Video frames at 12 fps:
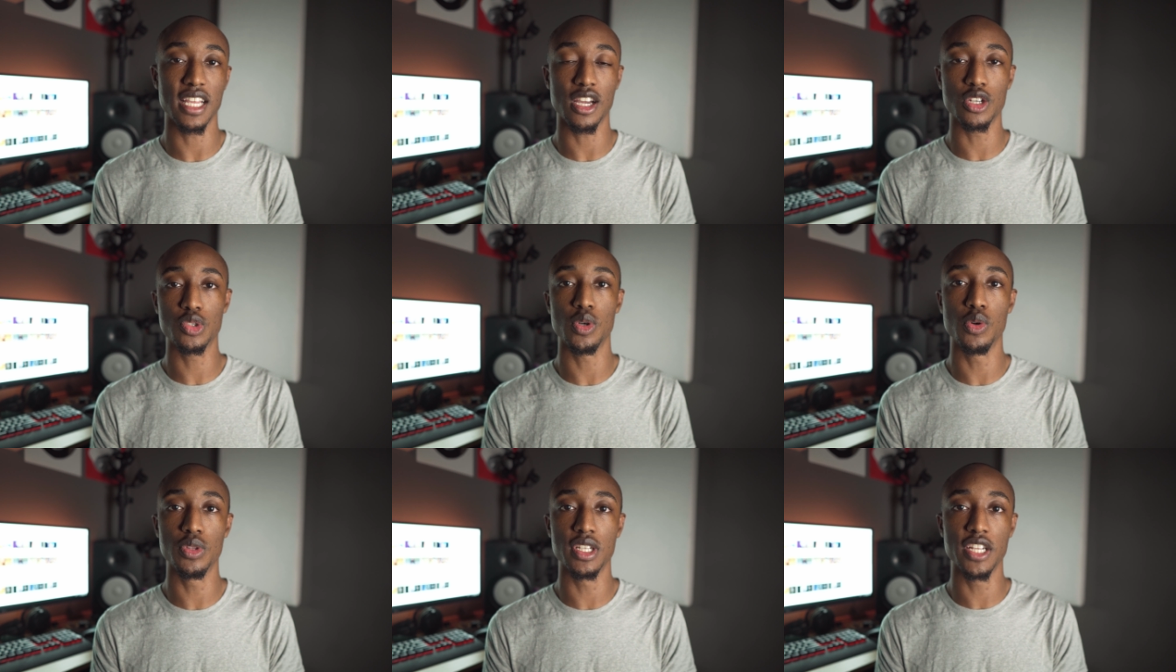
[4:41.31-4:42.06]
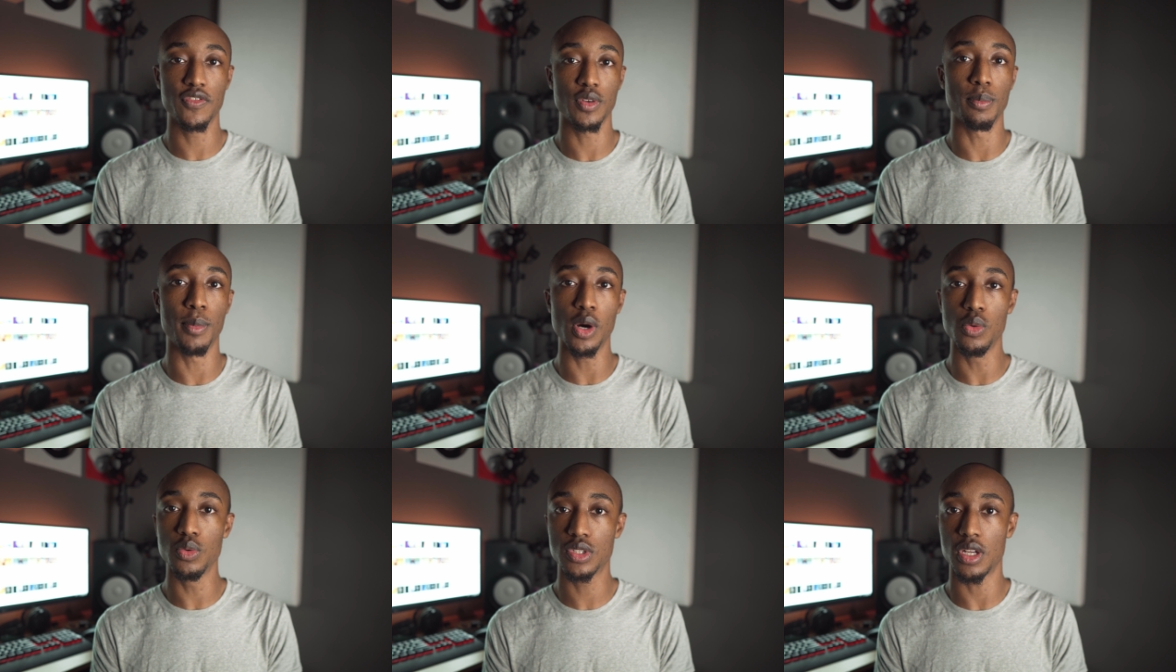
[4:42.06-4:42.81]
and control the different
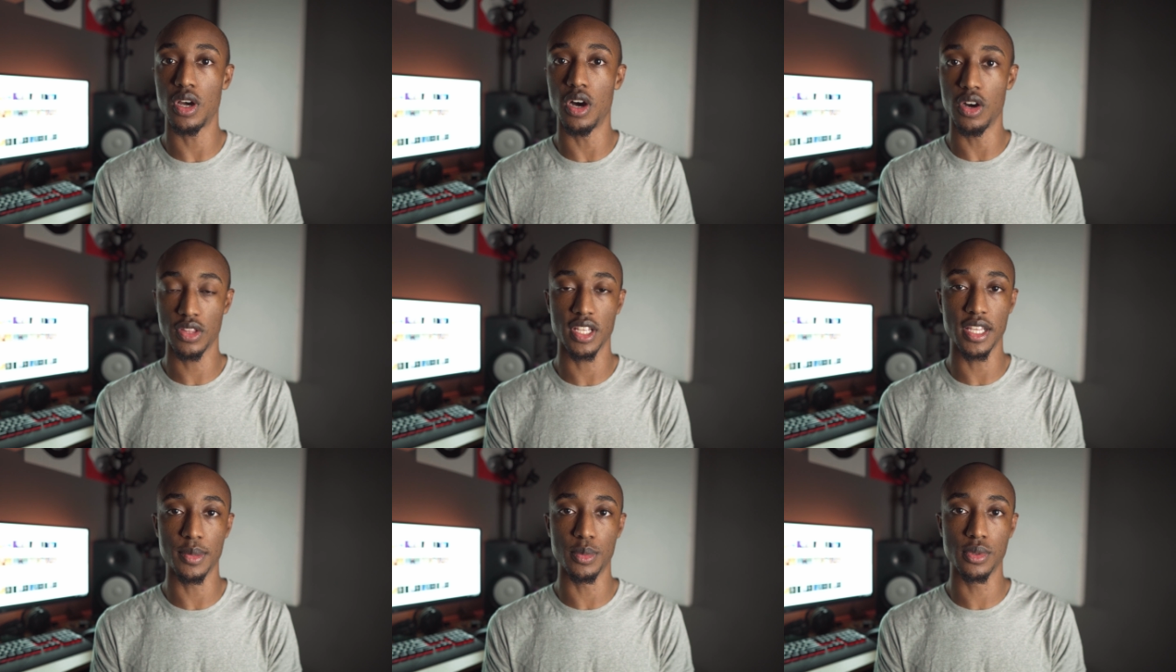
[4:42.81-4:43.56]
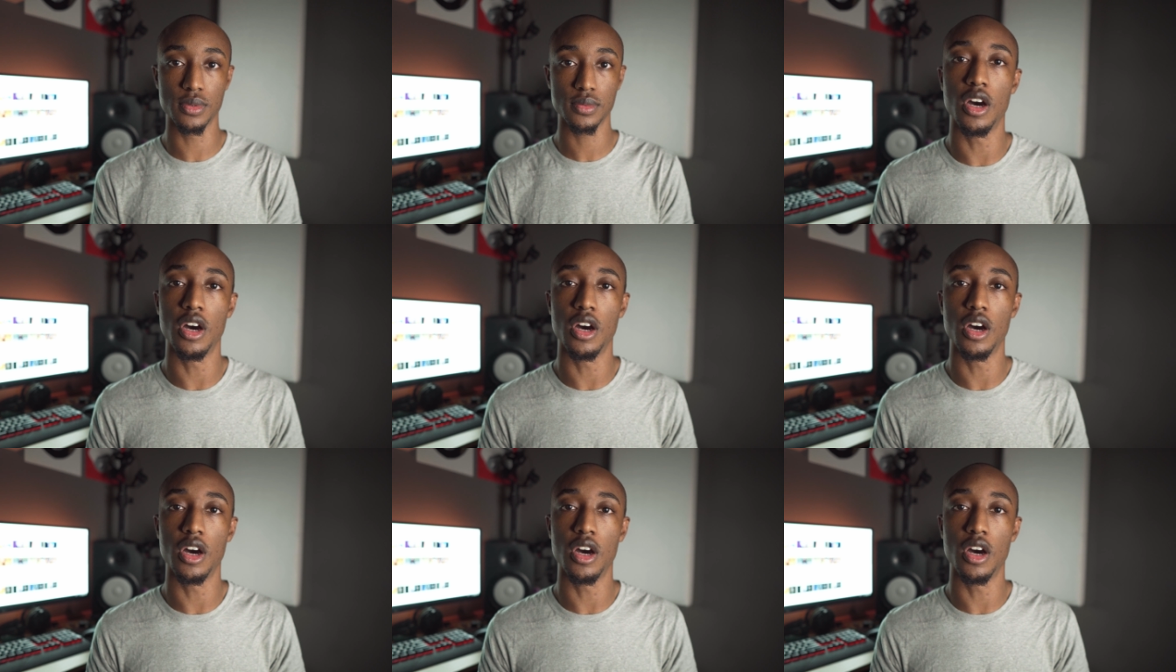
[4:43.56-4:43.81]
modes on the gimbal.